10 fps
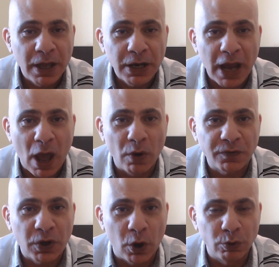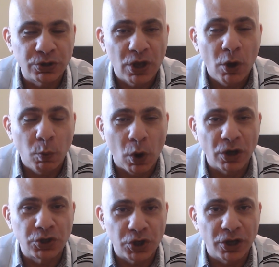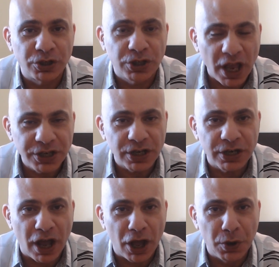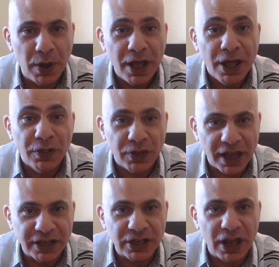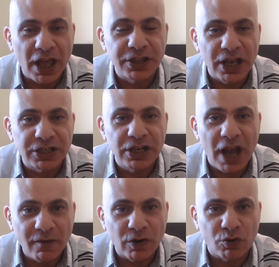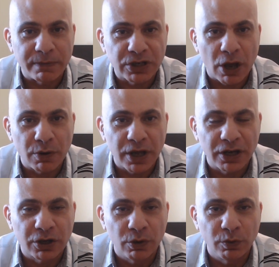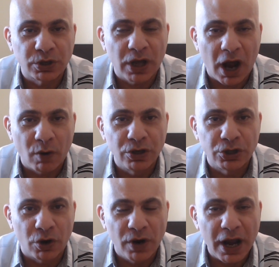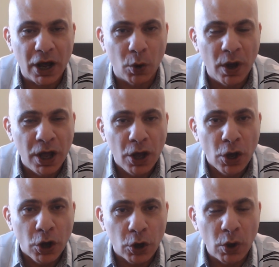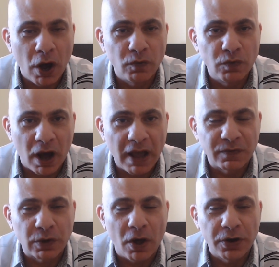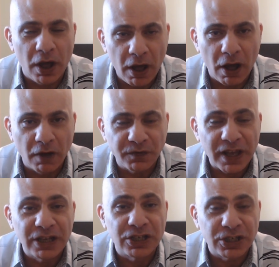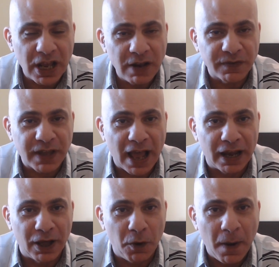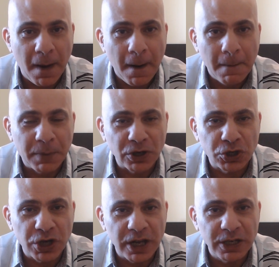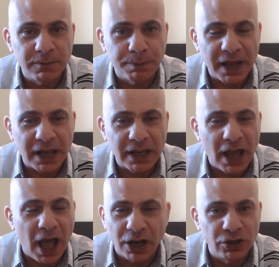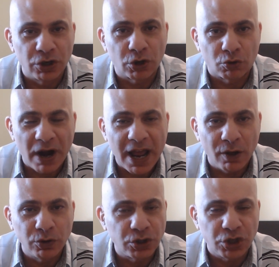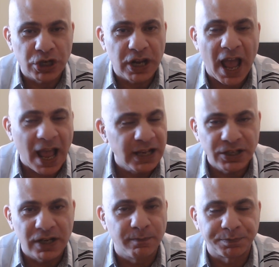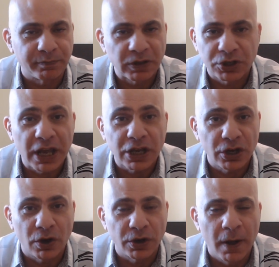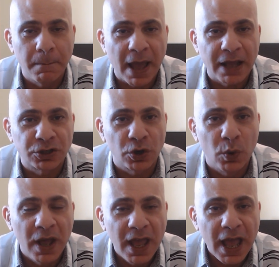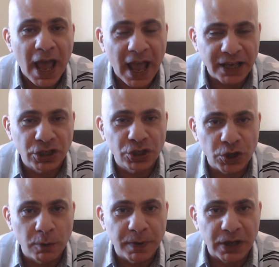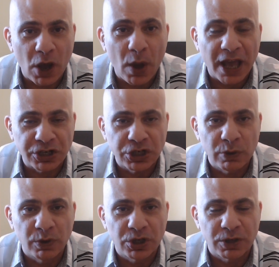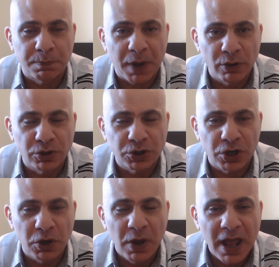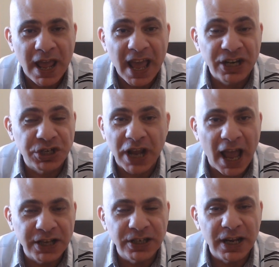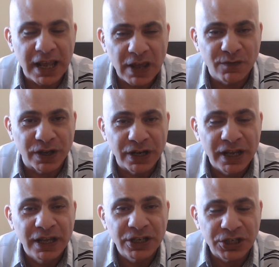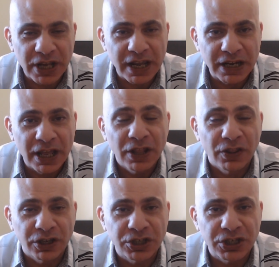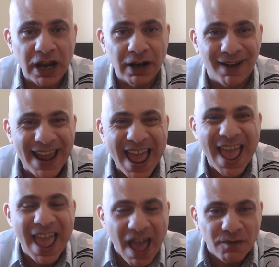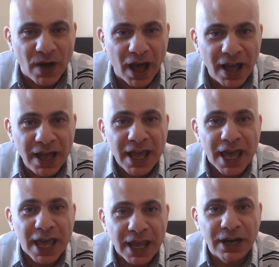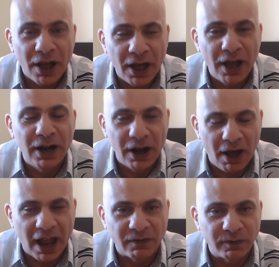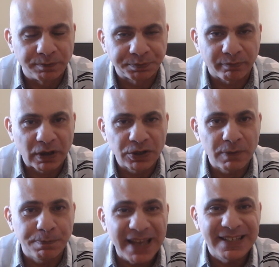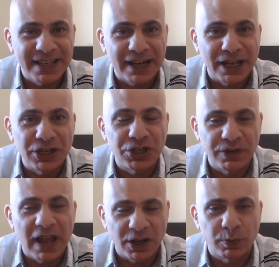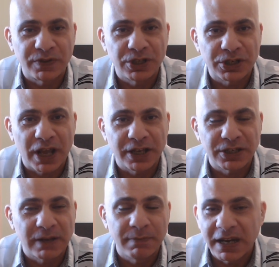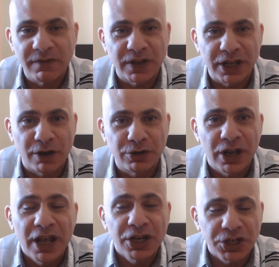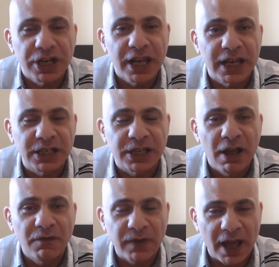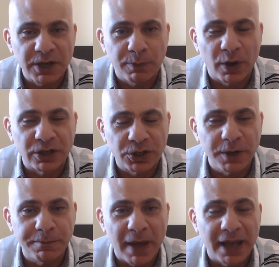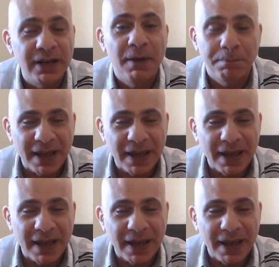Now, of course, what Zod doesn't know, there's a there's another Kryptonian called Kara Zor-El who arrived on Earth instead of Kal-El, but she's been underground. She hasn't taken on her mantle as Supergirl as she was supposed to, and she hasn't even seen the sunlight ever in her life. So basically, she's, as we've discussed in many videos, she is Flashpoint Superman.